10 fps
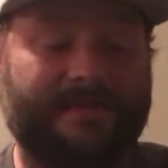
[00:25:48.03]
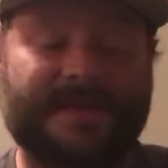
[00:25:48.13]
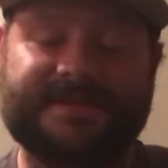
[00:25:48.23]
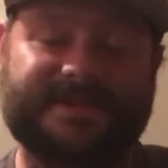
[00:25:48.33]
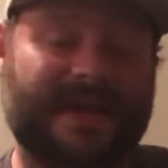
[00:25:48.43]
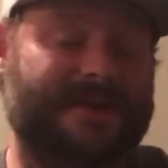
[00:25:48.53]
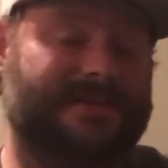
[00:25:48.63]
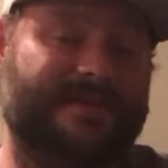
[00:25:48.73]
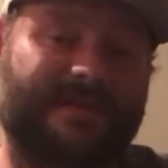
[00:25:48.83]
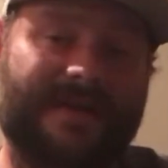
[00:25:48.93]
This is
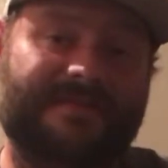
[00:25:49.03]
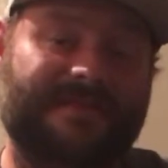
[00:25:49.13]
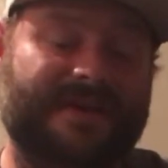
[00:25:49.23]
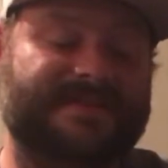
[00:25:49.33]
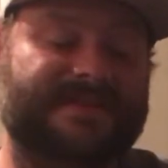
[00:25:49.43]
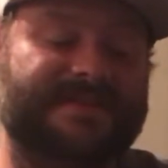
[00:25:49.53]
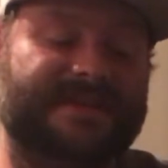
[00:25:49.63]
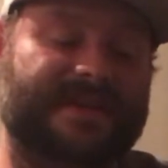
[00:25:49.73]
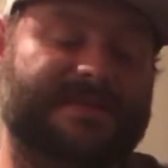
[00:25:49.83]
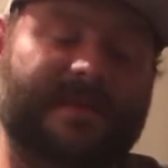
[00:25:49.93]
actually Final Fantasy
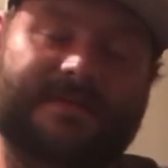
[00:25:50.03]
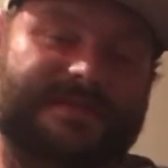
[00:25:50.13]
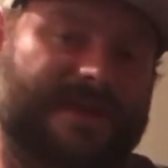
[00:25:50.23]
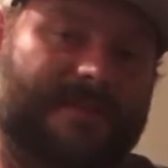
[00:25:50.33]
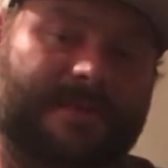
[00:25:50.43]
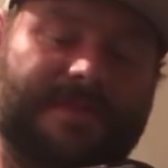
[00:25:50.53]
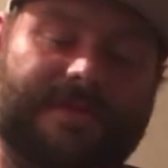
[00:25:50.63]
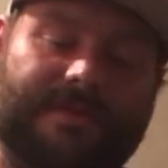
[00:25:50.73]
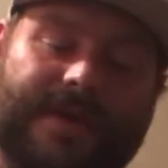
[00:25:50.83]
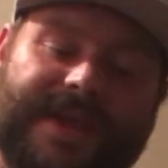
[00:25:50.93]
6, but it was
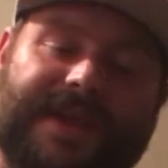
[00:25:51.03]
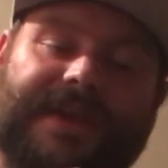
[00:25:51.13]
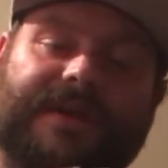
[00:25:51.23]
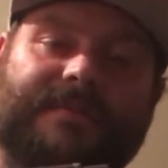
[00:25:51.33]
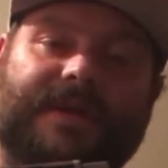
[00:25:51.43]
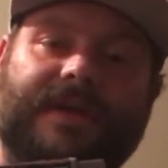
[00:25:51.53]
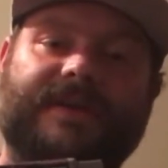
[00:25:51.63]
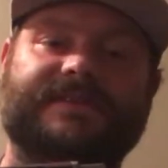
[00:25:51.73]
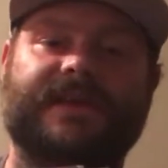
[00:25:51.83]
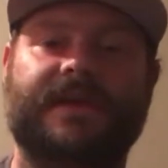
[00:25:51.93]
numbered 3 here
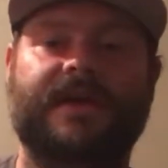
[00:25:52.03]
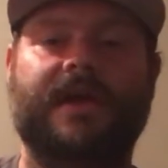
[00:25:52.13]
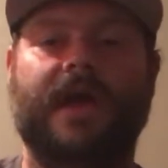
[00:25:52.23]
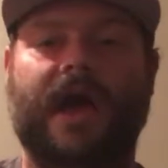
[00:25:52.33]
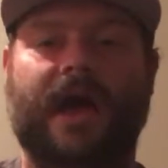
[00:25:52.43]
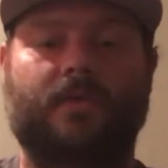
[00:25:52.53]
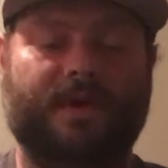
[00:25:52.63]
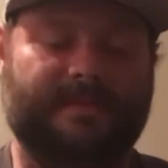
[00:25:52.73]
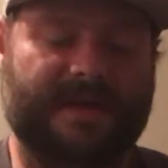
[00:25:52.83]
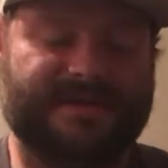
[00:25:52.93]
because
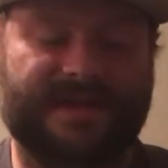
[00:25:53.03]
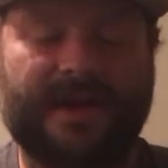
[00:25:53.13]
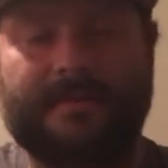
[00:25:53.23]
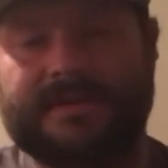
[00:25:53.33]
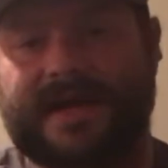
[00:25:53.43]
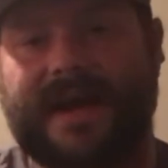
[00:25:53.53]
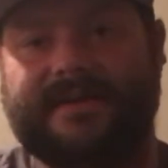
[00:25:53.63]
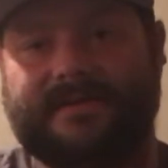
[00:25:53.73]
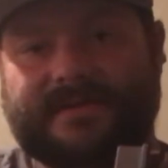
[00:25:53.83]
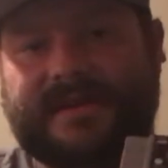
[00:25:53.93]
we missed a couple
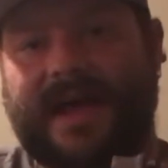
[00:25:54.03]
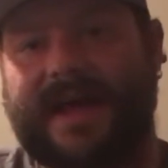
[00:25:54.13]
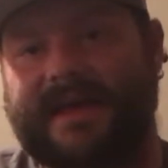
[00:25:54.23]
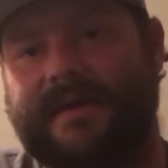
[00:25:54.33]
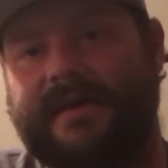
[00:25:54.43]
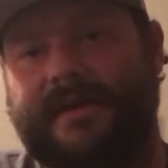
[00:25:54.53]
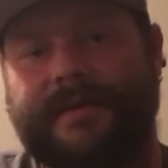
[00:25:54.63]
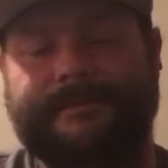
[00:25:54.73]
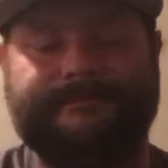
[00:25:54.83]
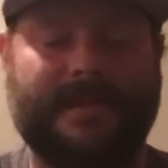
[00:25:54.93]
titles, like
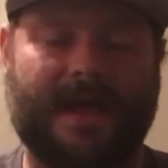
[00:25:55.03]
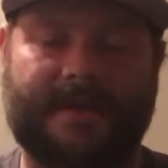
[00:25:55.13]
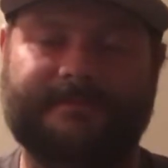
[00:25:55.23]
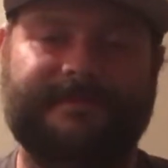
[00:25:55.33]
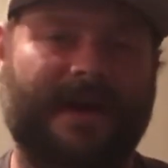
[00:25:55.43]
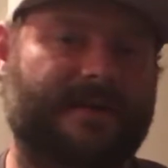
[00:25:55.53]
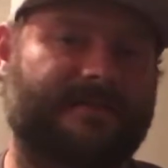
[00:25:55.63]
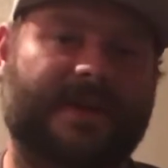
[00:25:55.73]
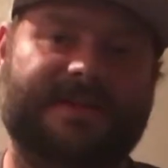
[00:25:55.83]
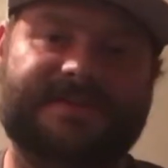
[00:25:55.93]
Final
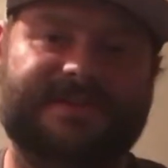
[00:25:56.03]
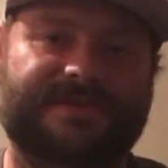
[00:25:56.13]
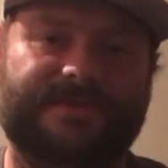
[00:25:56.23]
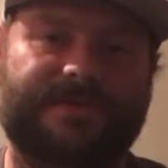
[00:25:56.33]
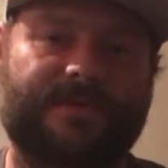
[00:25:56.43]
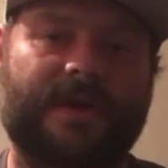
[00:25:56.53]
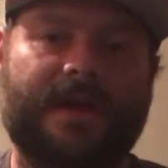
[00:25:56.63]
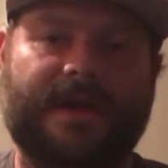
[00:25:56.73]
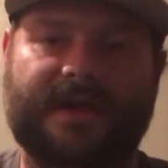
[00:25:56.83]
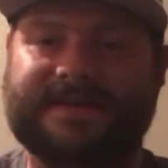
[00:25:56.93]
Fantasy 2
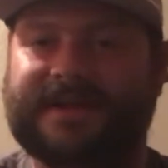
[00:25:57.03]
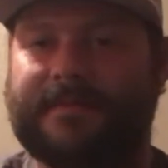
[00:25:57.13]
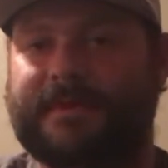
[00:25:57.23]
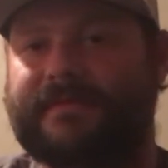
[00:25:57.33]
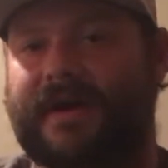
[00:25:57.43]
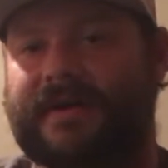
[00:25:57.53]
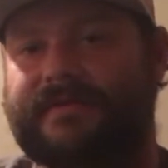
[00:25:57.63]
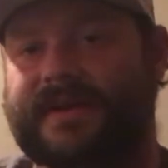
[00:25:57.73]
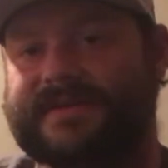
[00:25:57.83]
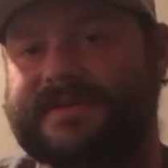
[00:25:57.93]
is numbered Final
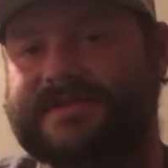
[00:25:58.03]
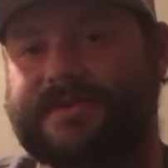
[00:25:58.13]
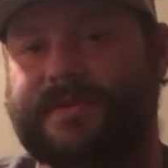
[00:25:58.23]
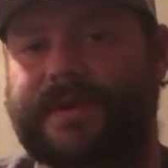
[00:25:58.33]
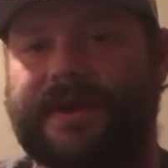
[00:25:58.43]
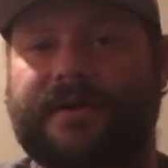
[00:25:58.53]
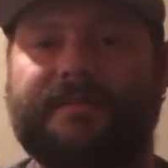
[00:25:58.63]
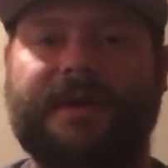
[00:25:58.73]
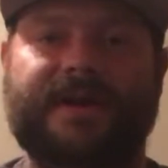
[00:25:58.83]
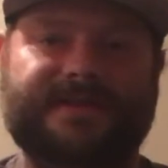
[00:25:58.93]
Fantasy 2 here,
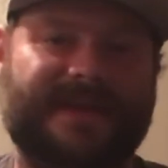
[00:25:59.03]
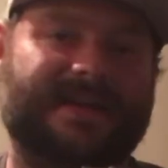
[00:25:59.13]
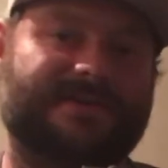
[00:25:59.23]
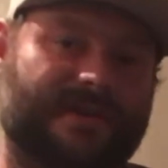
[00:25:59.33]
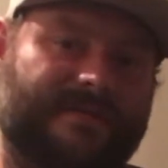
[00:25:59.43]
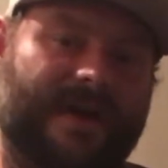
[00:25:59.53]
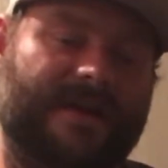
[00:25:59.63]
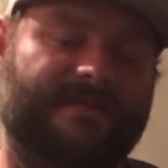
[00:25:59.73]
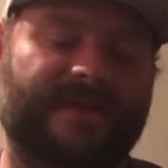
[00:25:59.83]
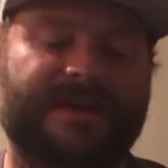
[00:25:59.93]
but it's actually
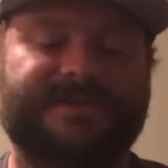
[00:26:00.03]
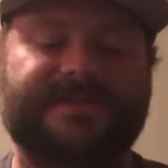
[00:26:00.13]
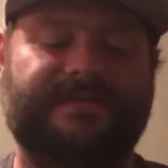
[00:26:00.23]
Final Fantasy